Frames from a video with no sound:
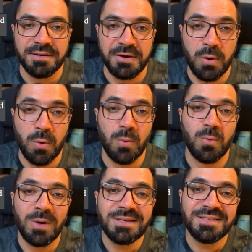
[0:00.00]
Now,
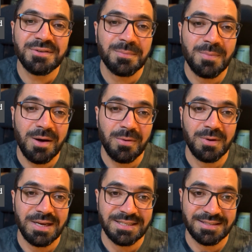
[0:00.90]
once your
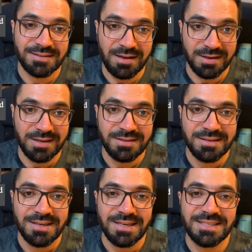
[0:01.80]
model is solid,
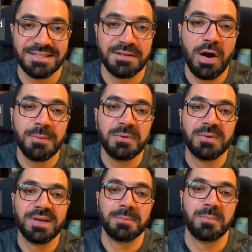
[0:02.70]
it's time to
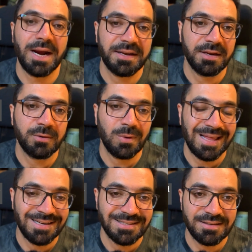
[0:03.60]
get practical
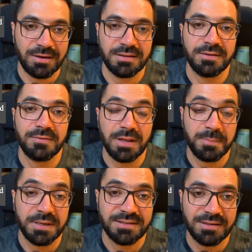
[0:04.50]
and start
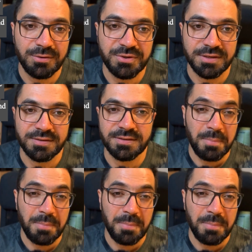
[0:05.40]
developing solutions.